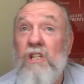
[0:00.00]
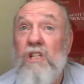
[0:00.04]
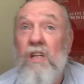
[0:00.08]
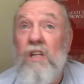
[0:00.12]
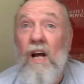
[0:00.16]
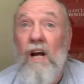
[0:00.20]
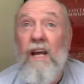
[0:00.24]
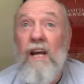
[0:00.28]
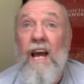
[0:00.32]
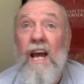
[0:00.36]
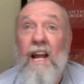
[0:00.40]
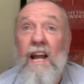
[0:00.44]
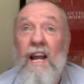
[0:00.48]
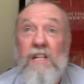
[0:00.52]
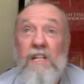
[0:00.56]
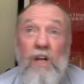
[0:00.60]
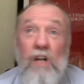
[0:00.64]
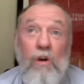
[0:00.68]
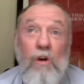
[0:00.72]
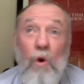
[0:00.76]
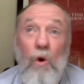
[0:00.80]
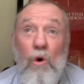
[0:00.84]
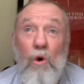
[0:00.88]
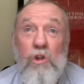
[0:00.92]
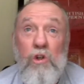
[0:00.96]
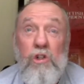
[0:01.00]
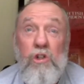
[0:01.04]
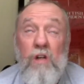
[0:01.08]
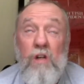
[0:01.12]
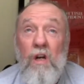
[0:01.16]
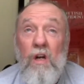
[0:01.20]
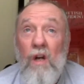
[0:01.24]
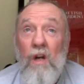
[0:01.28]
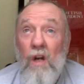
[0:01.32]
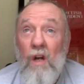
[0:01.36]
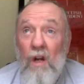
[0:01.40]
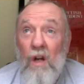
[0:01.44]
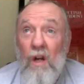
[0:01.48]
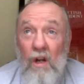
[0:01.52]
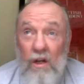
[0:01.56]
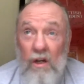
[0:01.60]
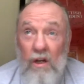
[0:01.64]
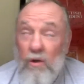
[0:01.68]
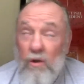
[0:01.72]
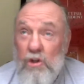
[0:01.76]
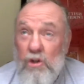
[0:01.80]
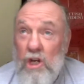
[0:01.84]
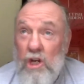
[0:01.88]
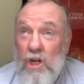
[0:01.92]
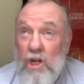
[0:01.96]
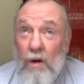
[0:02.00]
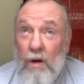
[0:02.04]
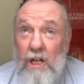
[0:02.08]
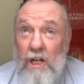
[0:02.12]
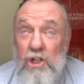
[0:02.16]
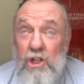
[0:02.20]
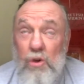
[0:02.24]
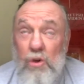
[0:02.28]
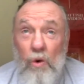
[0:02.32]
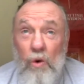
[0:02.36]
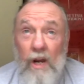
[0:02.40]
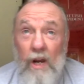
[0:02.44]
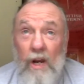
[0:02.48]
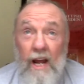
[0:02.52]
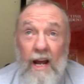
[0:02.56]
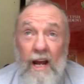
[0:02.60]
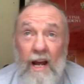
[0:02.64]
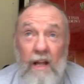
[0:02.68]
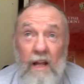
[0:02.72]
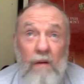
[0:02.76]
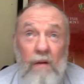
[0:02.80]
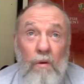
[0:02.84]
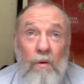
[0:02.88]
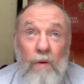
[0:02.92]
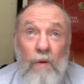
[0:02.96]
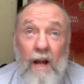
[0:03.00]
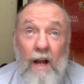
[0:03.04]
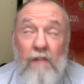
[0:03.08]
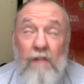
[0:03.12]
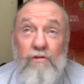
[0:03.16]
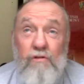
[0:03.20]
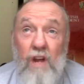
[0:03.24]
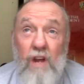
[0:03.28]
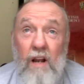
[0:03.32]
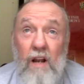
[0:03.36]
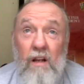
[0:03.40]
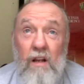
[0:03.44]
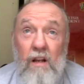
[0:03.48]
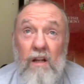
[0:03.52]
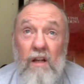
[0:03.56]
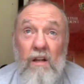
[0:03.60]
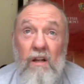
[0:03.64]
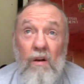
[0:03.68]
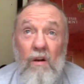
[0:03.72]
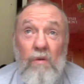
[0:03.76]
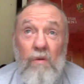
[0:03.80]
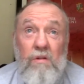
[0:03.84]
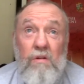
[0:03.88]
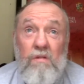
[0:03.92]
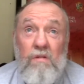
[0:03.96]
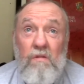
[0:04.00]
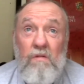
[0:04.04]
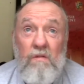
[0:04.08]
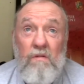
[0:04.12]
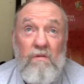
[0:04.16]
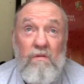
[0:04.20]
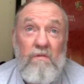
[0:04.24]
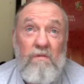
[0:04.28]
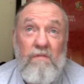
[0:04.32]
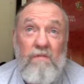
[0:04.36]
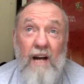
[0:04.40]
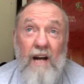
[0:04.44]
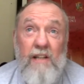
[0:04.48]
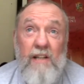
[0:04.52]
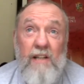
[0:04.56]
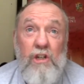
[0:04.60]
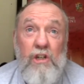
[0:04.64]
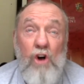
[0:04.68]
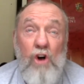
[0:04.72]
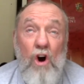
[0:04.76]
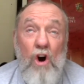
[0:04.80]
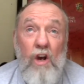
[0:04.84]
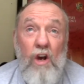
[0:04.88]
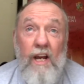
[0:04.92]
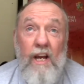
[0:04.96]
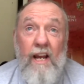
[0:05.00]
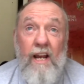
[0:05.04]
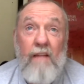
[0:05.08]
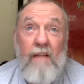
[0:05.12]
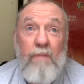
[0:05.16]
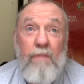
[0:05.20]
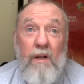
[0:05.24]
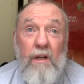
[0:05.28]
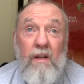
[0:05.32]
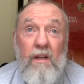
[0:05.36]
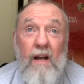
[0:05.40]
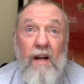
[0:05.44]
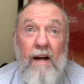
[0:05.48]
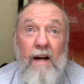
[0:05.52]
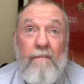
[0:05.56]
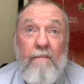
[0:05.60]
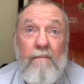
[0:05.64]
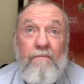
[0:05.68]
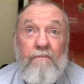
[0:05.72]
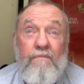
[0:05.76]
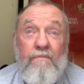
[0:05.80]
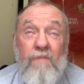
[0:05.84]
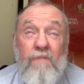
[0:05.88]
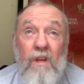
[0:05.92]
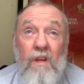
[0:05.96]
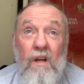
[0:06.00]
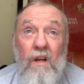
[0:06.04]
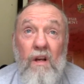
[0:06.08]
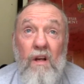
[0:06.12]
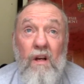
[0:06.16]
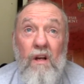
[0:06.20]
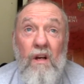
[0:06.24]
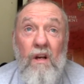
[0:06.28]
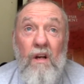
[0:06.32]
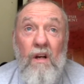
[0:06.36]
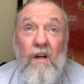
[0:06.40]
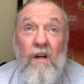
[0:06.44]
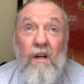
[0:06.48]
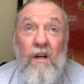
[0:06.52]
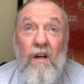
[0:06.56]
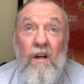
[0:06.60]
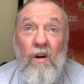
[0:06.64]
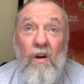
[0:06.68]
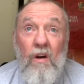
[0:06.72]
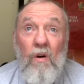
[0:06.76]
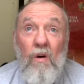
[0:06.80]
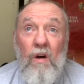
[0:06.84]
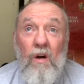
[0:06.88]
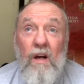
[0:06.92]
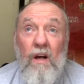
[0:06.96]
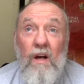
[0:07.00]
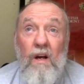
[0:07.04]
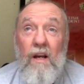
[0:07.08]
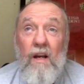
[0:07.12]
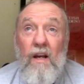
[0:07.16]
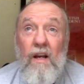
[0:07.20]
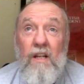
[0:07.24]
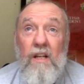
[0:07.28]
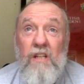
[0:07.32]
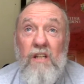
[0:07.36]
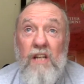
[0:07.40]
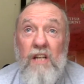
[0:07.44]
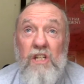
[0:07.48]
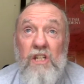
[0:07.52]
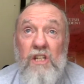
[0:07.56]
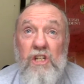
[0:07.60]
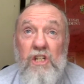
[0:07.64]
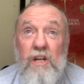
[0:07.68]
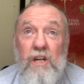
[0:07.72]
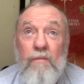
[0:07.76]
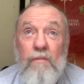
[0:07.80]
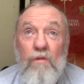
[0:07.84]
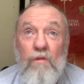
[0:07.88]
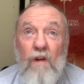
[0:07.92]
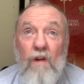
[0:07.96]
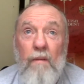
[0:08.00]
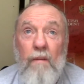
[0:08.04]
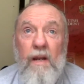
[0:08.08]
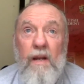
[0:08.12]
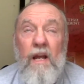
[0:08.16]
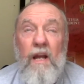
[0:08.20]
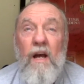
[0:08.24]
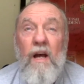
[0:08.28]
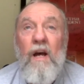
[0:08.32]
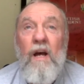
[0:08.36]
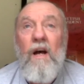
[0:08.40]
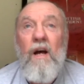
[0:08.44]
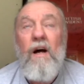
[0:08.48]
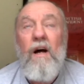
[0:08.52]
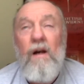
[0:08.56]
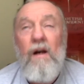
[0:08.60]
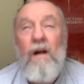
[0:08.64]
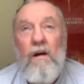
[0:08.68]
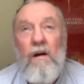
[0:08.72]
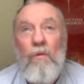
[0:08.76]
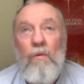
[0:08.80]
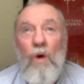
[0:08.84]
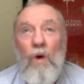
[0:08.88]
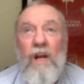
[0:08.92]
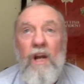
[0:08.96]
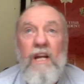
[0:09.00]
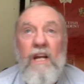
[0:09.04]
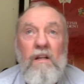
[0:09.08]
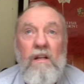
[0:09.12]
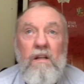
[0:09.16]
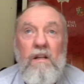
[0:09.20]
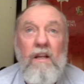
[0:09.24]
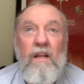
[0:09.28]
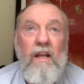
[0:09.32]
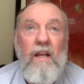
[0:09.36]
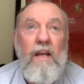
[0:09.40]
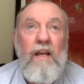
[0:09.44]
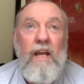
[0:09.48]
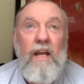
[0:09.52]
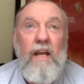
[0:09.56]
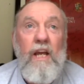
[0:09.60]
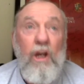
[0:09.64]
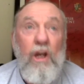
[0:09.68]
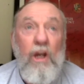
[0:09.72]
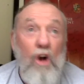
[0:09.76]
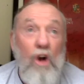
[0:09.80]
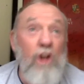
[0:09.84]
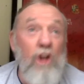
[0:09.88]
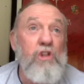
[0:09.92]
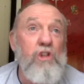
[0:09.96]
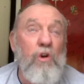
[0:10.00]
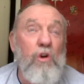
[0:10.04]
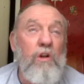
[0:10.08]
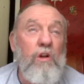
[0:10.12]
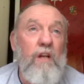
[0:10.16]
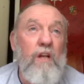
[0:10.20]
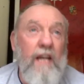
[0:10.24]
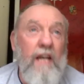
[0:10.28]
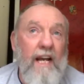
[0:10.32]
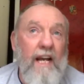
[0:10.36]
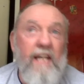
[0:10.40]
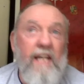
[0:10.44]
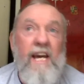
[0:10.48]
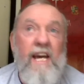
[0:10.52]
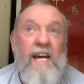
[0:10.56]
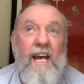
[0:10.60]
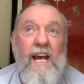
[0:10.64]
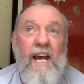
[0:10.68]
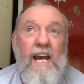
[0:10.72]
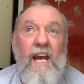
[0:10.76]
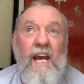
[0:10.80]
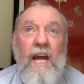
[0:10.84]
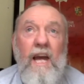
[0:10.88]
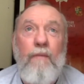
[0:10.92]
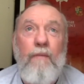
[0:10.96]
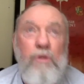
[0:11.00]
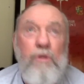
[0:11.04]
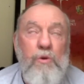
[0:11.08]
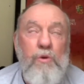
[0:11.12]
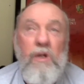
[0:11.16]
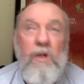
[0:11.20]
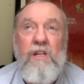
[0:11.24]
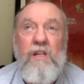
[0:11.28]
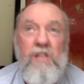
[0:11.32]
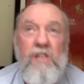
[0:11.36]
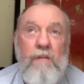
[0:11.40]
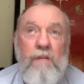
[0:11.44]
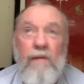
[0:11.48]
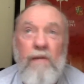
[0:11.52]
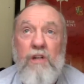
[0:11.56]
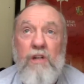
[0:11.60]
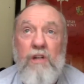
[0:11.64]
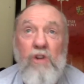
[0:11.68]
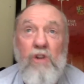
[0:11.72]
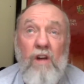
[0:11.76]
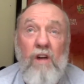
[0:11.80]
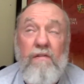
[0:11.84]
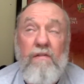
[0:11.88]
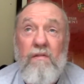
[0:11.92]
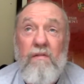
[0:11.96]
Again, as a coach, you see what he's doing there. They were well drilled, and not in it, but it's nice to see him move on. But he could also, he had a kicking game which we didn't see much of.